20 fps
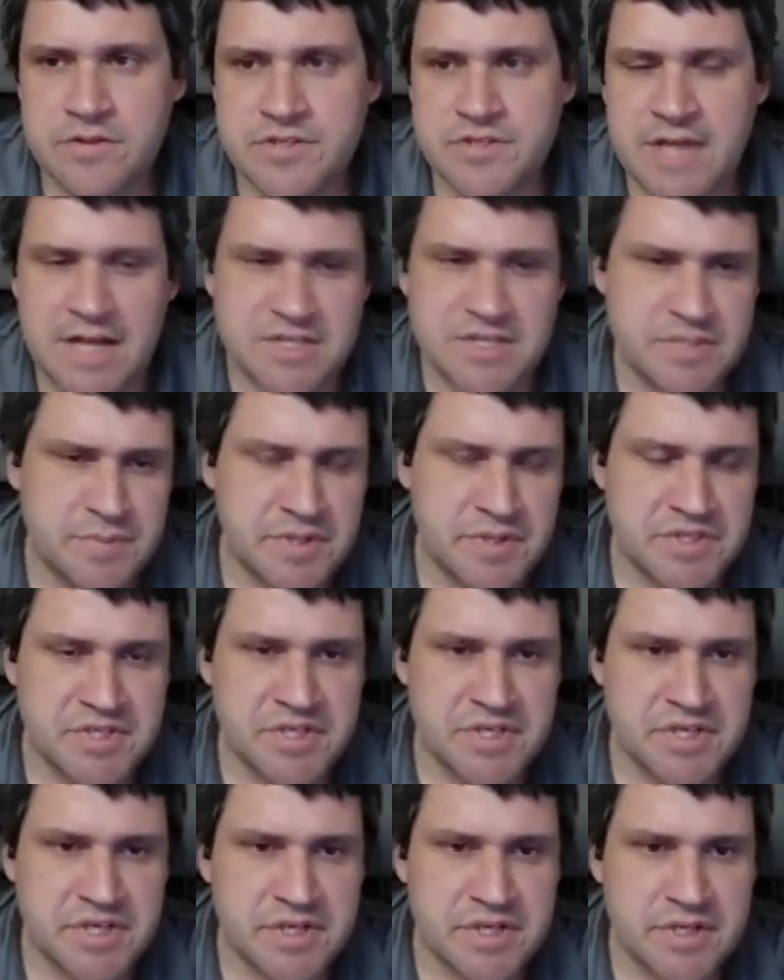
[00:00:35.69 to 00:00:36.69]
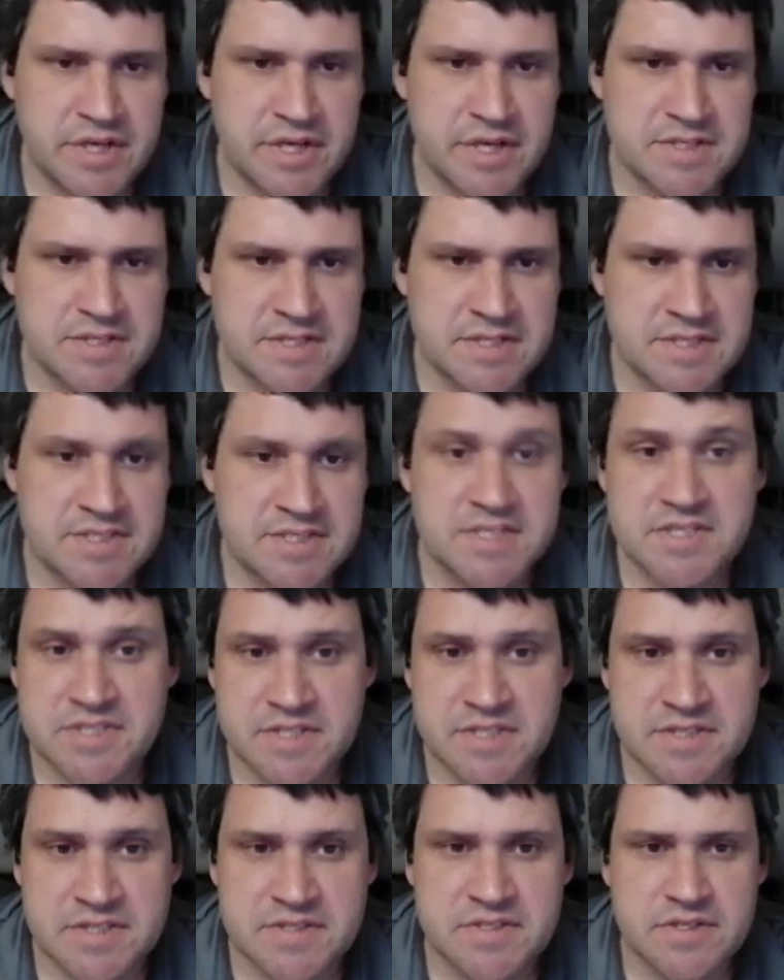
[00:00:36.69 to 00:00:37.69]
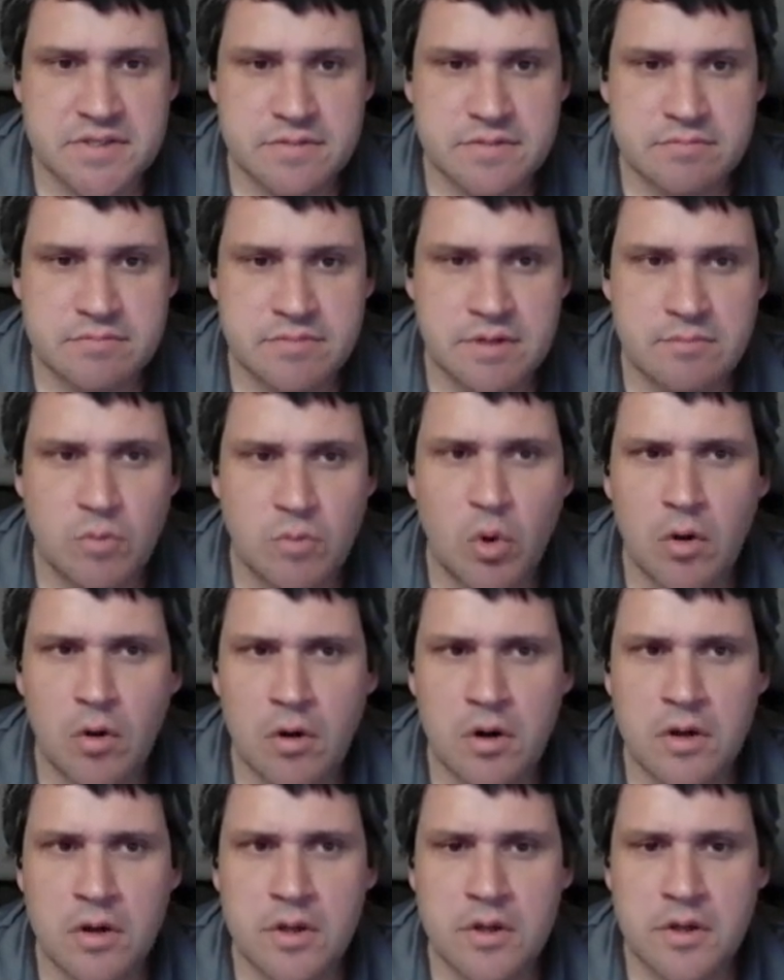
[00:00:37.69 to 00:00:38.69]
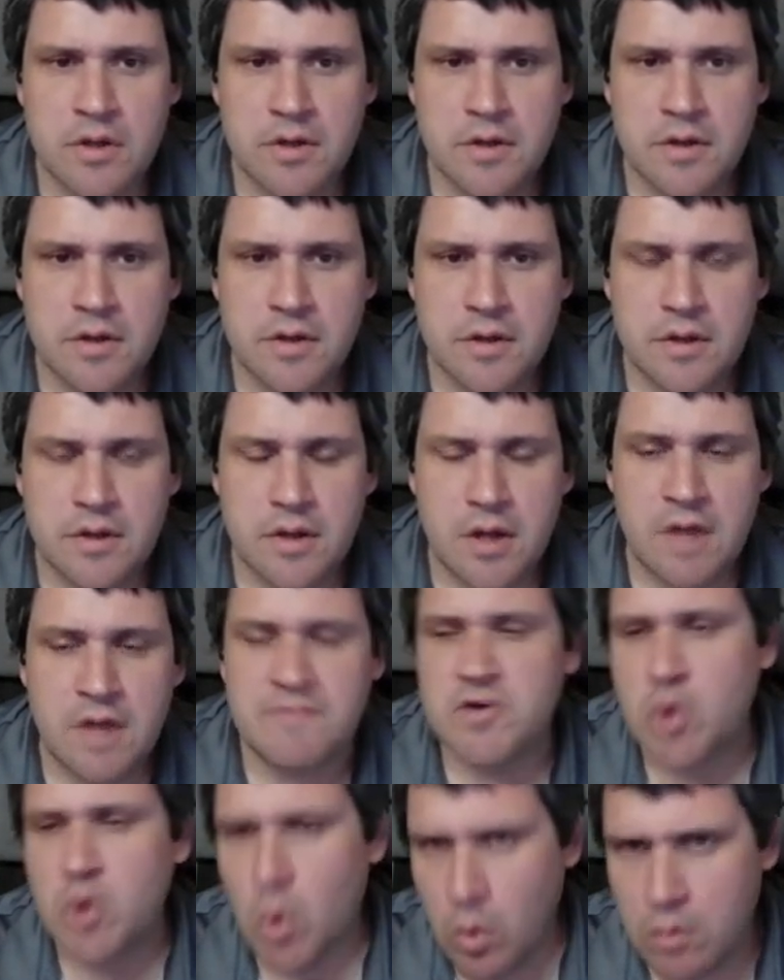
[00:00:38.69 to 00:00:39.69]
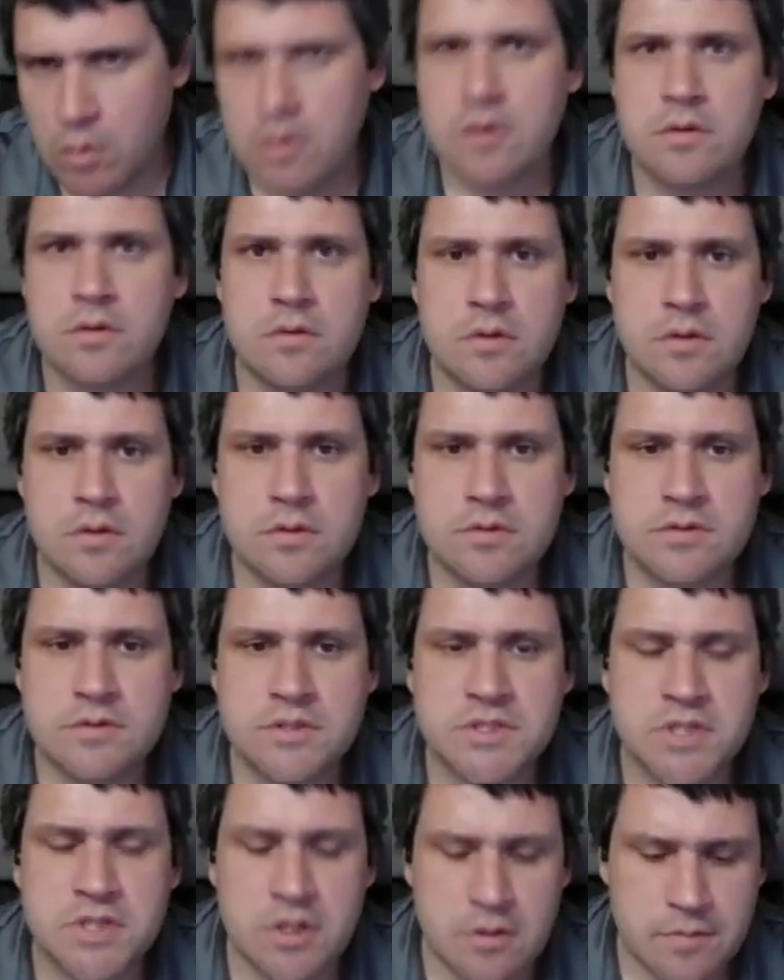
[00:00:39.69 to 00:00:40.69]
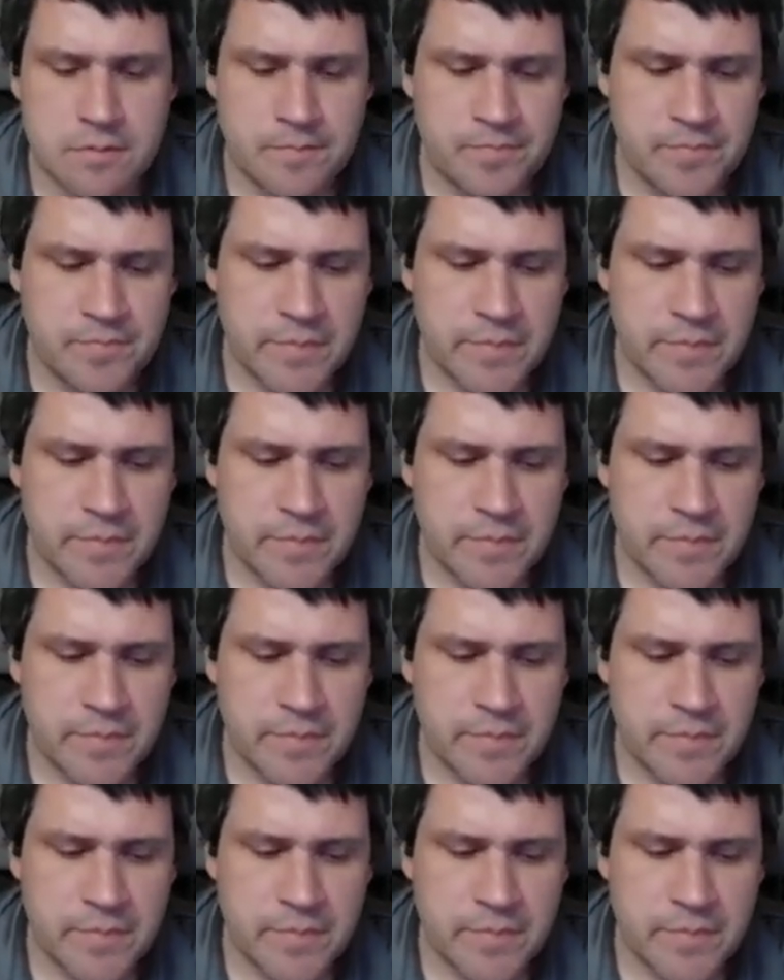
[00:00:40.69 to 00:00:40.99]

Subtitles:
ChatGPT as an assistant, but more of an oracle. So